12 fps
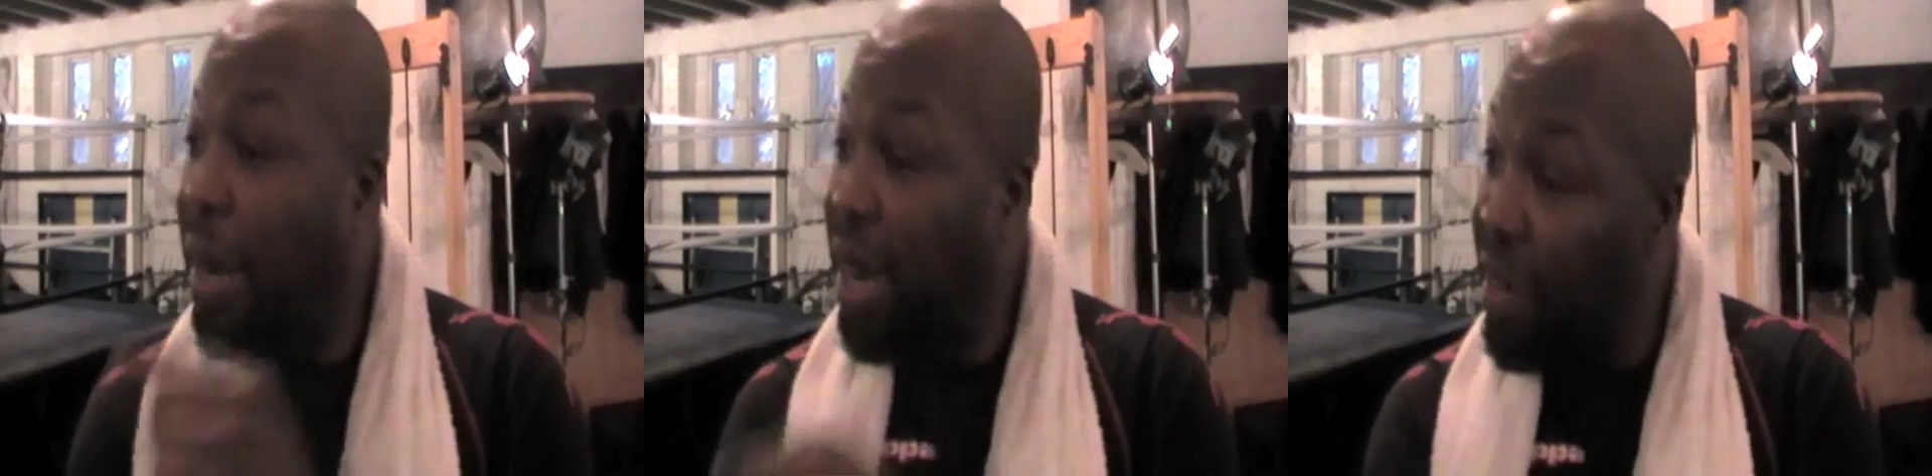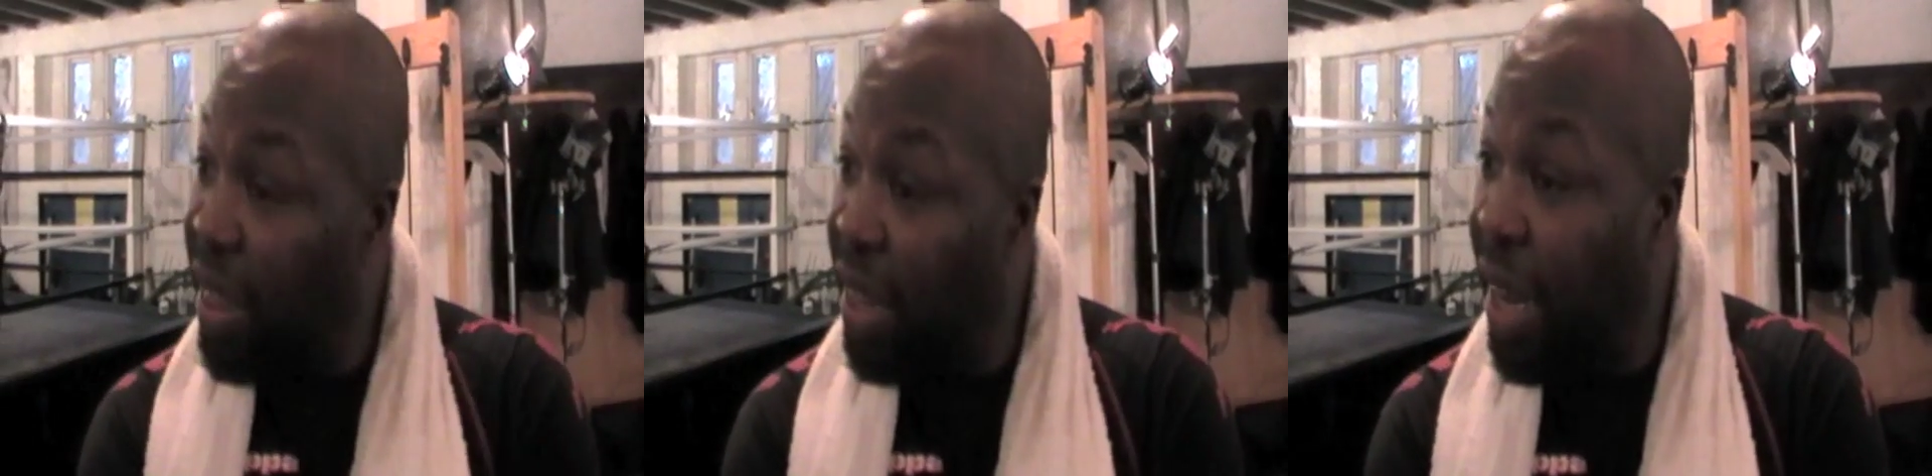but
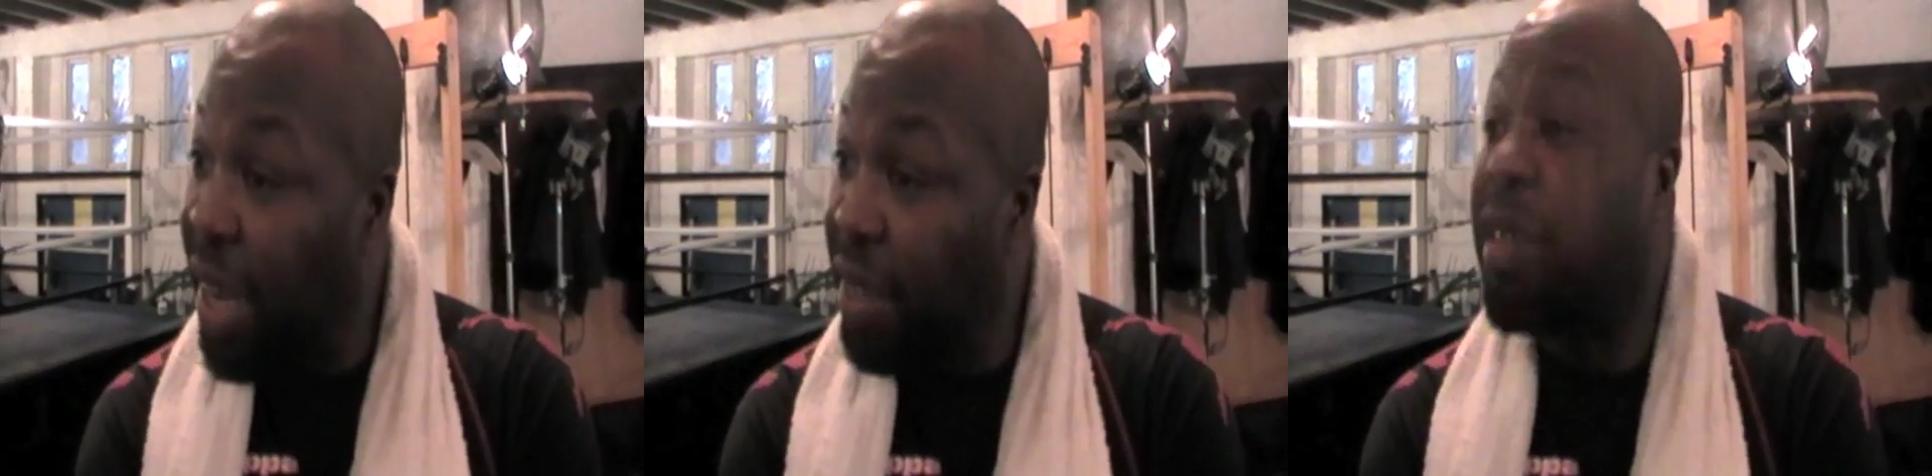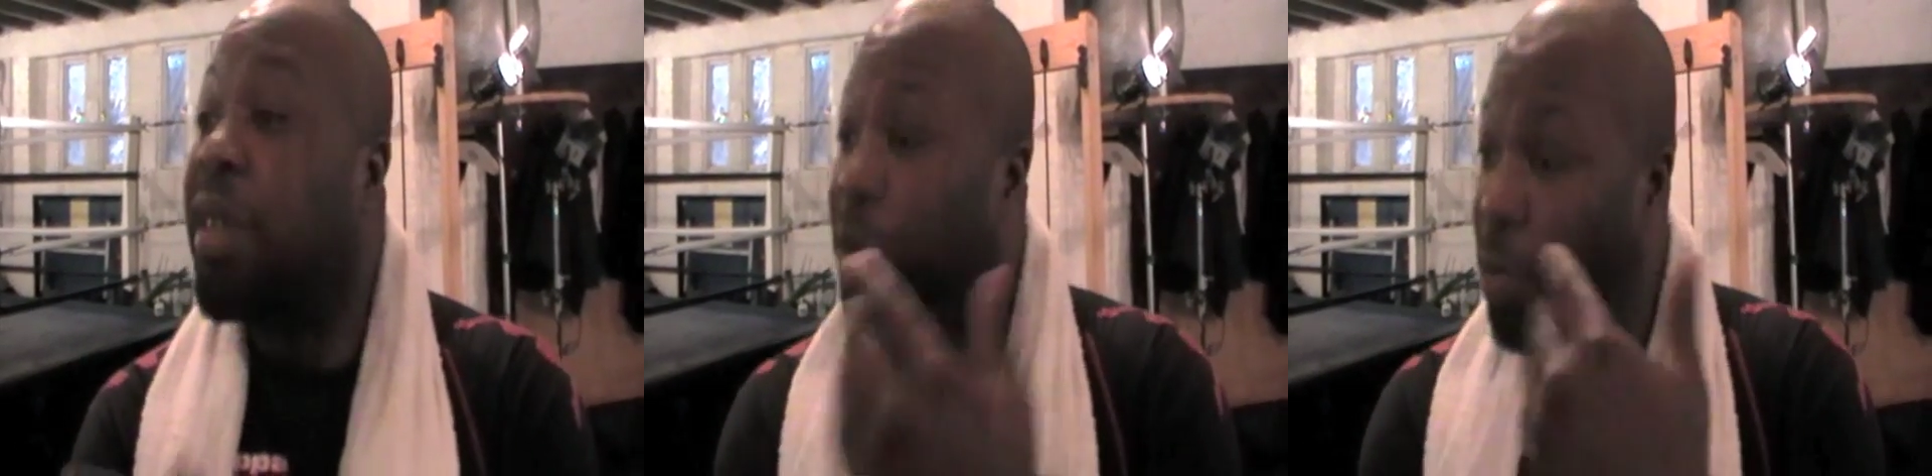
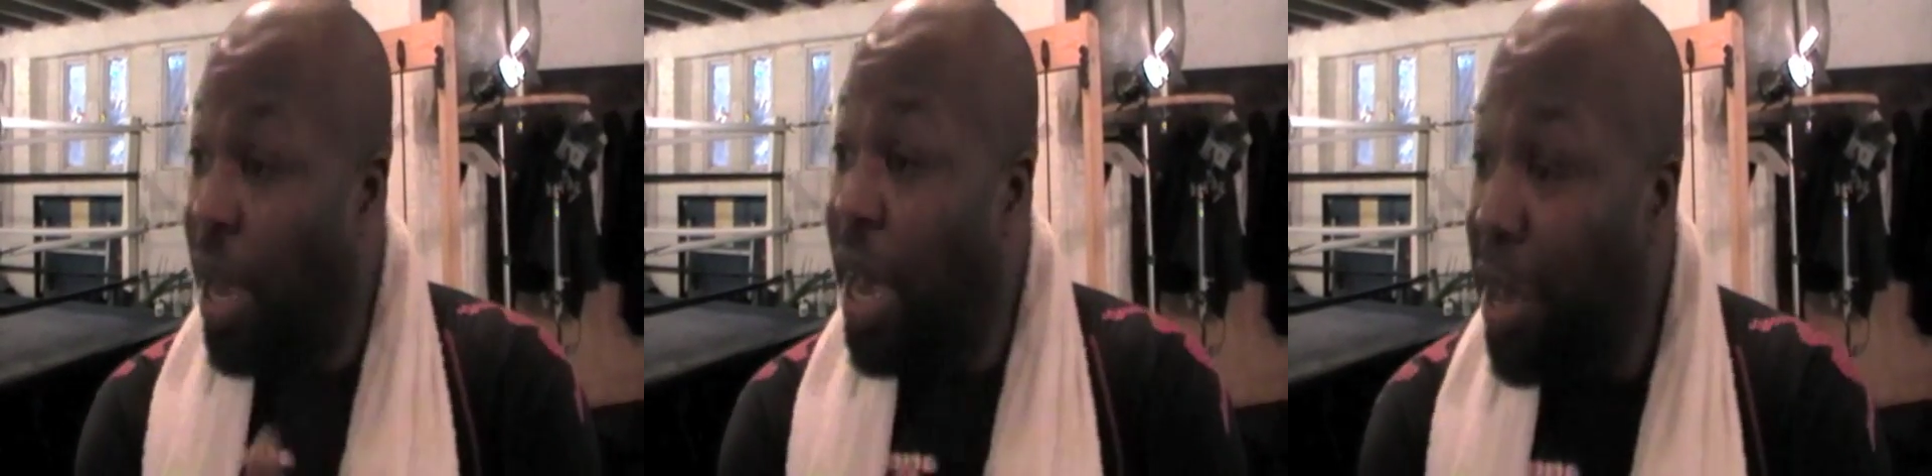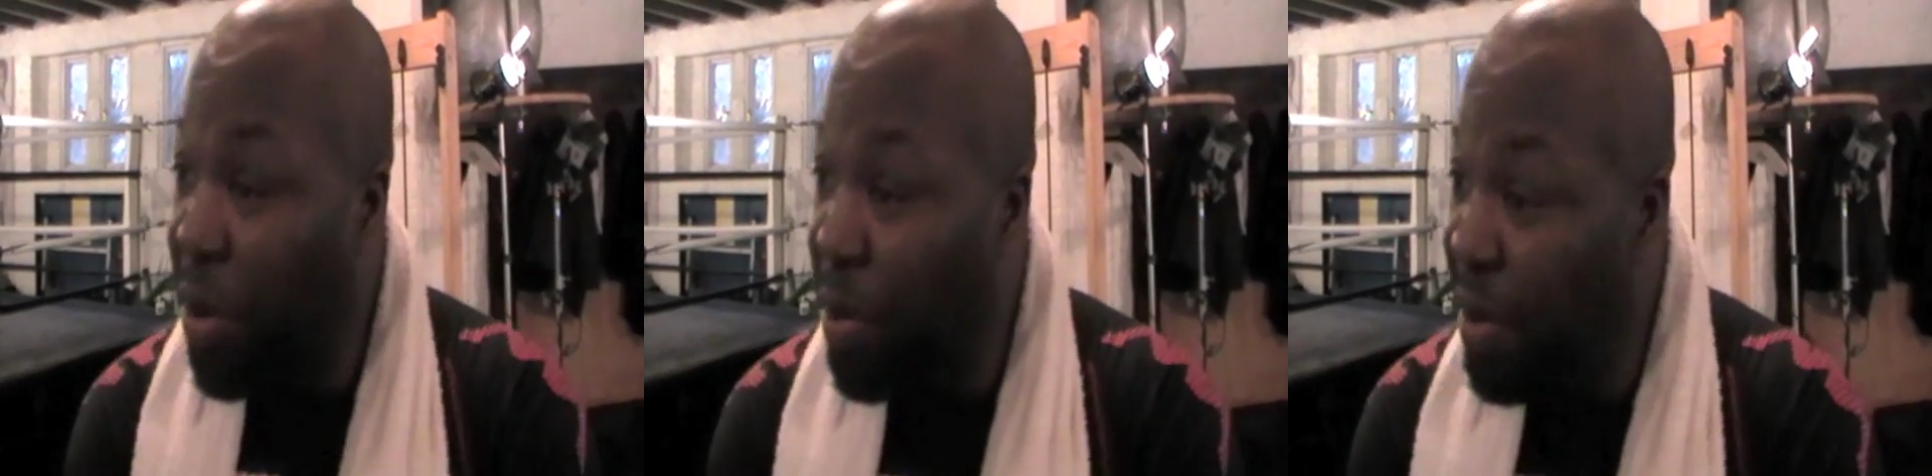nevertheless, we
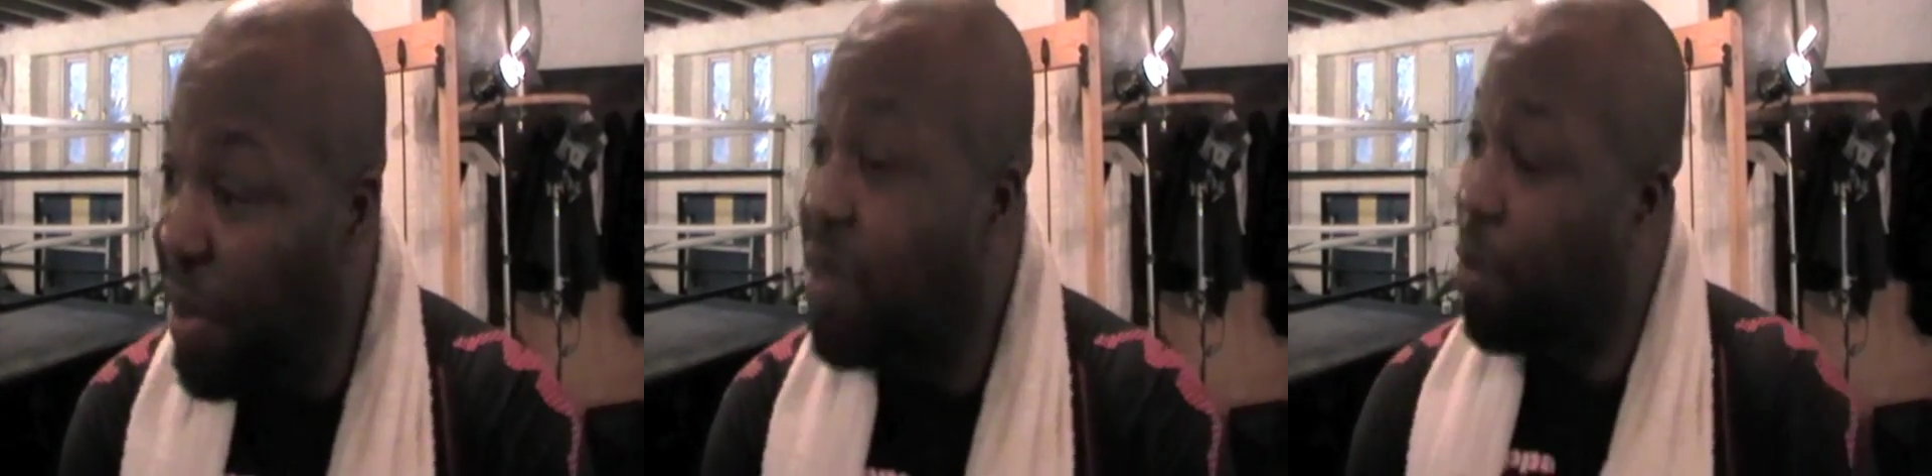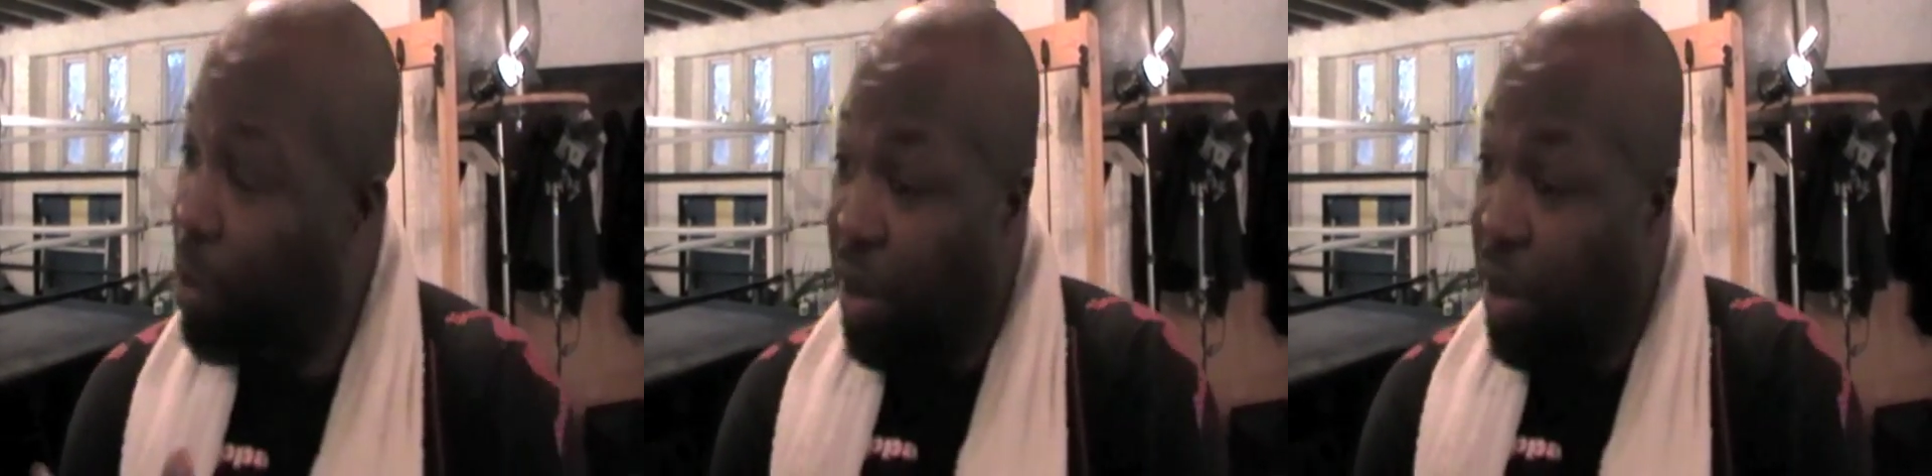are humans.